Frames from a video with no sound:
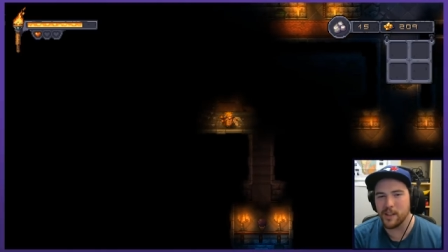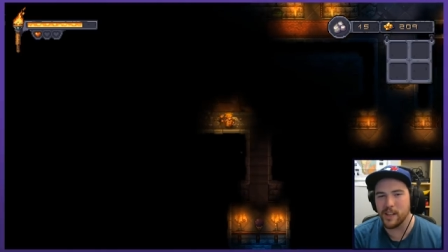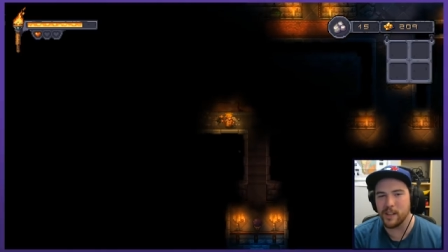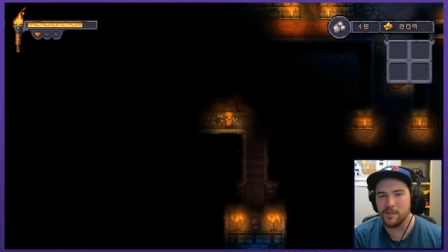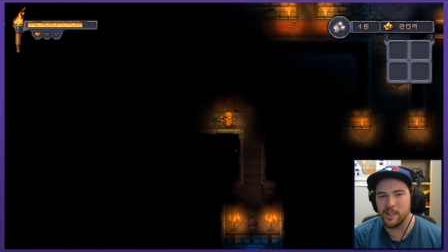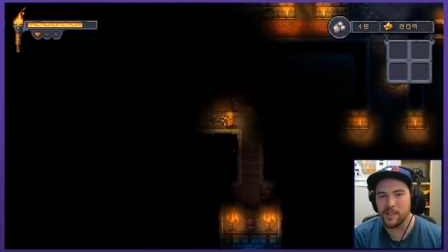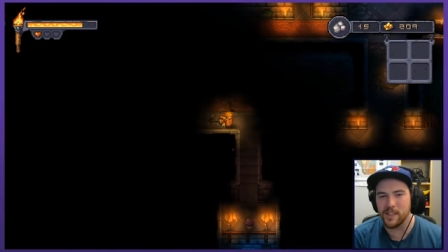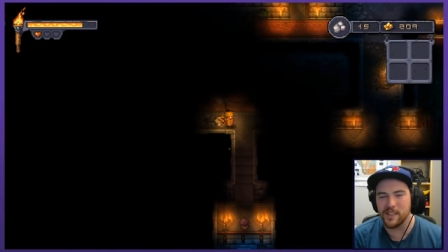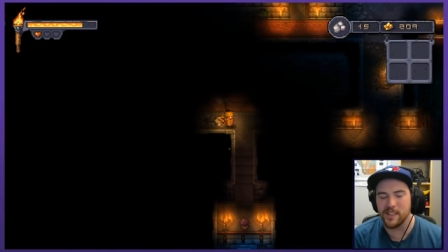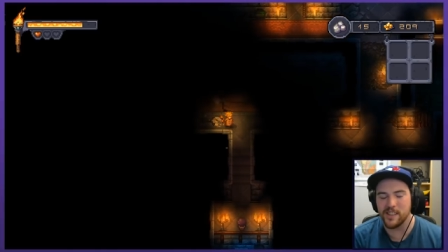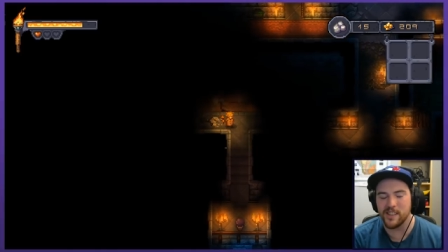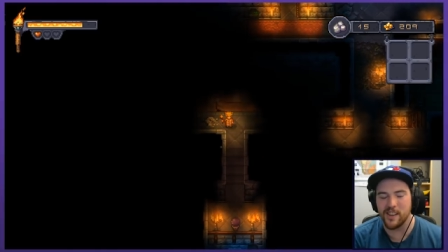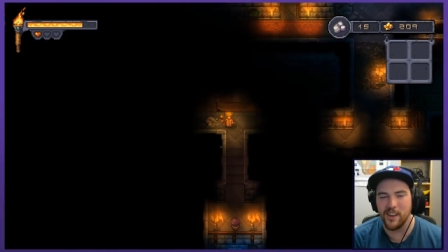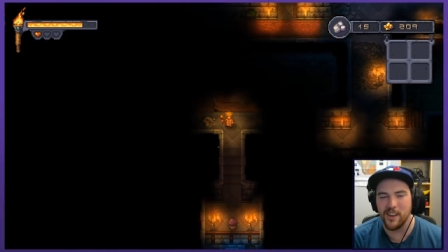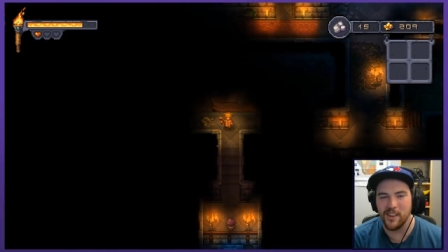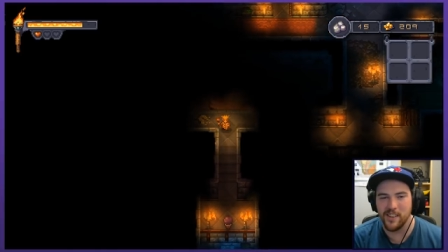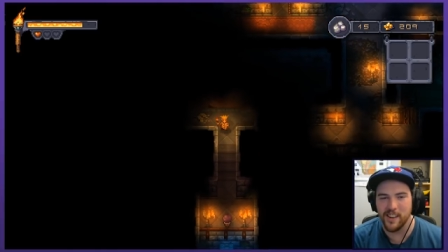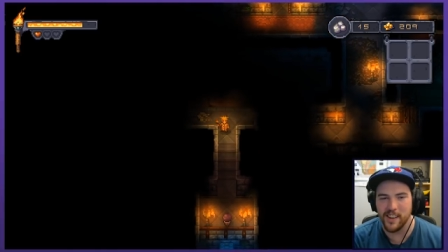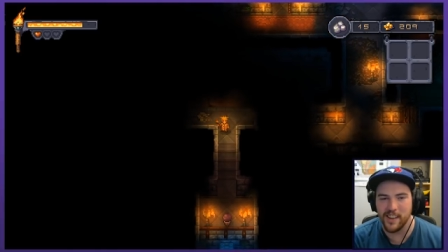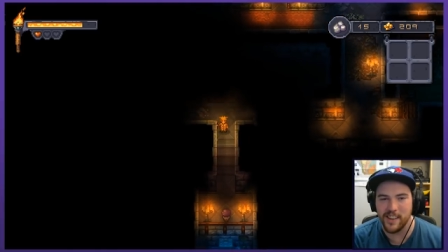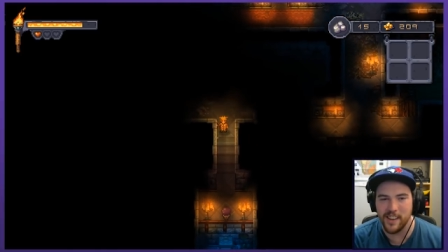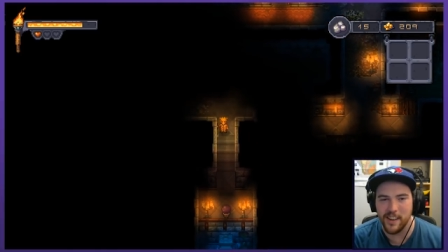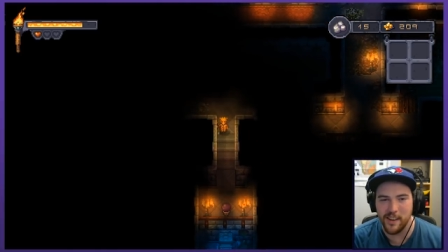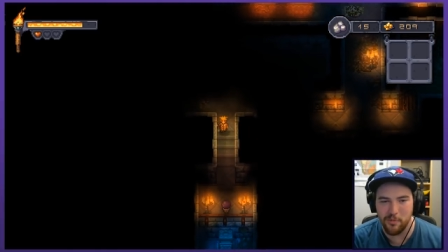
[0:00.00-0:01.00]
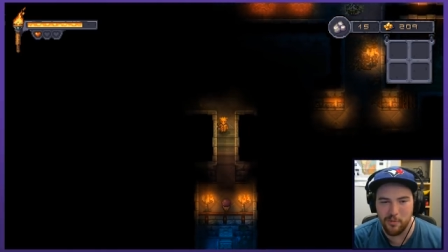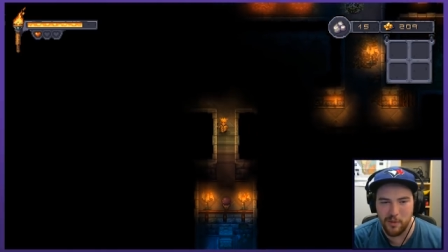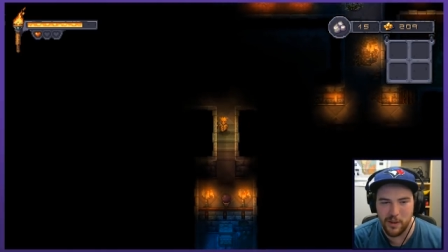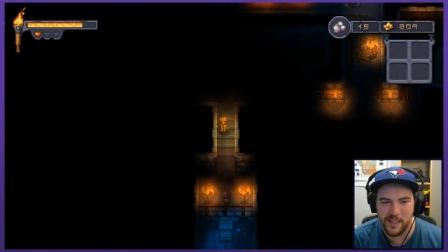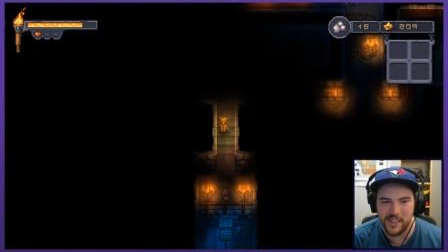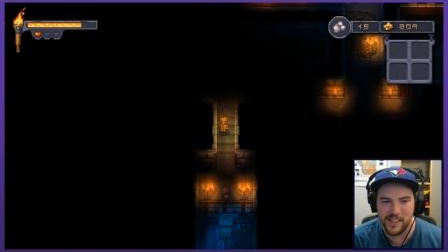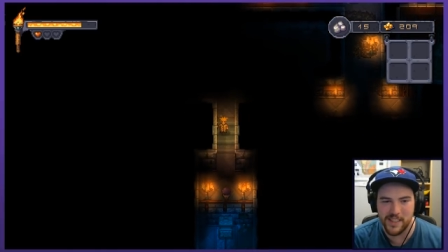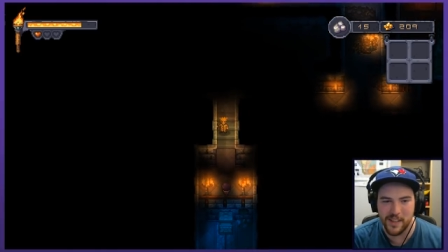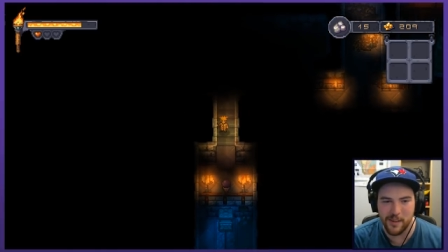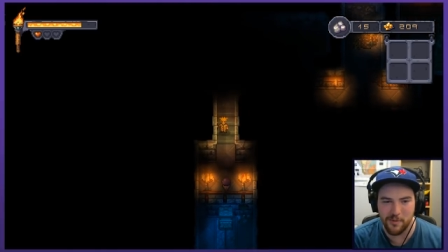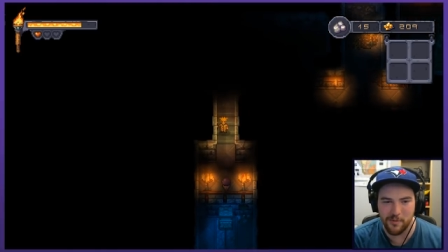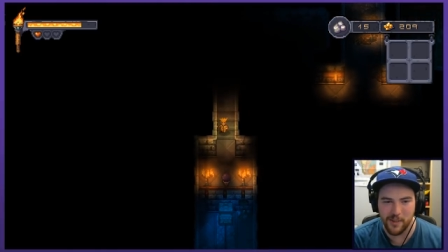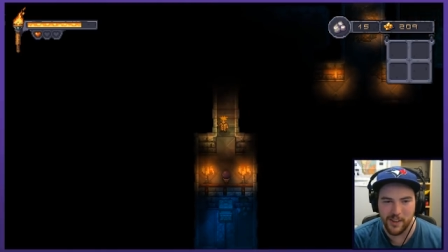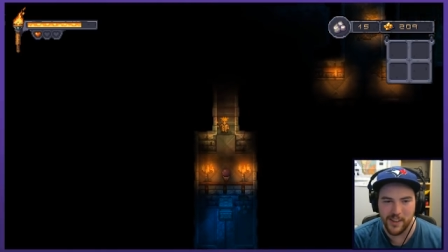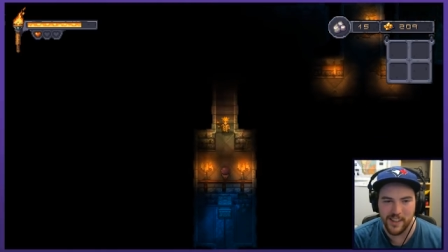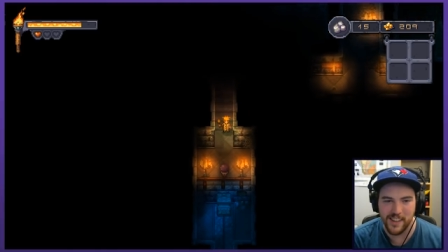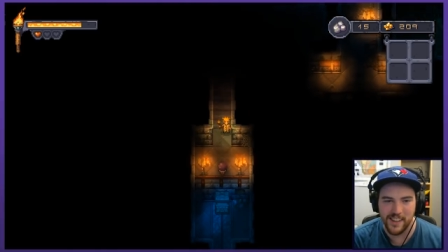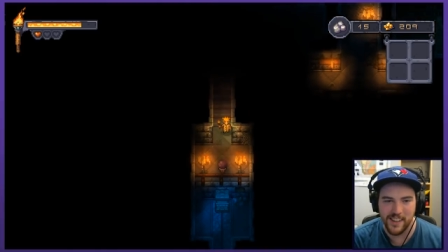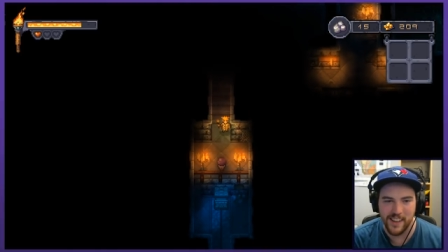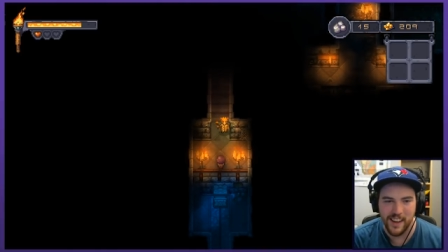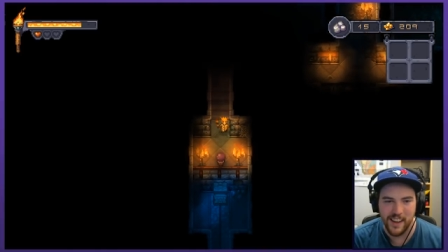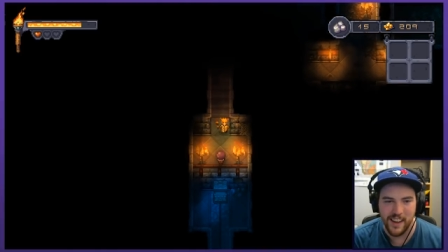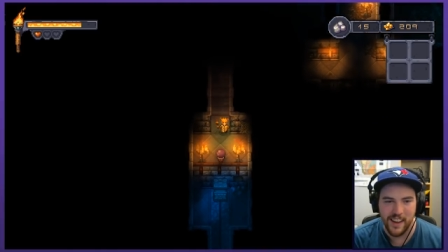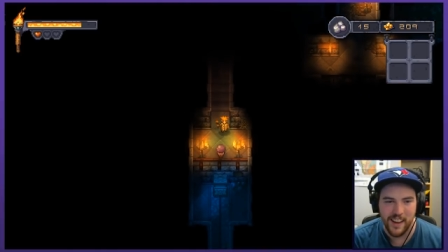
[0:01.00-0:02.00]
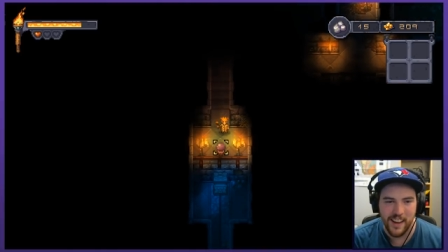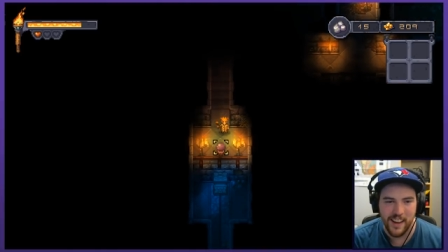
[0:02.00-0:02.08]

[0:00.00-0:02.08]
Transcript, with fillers: think was a skull. I think it was different.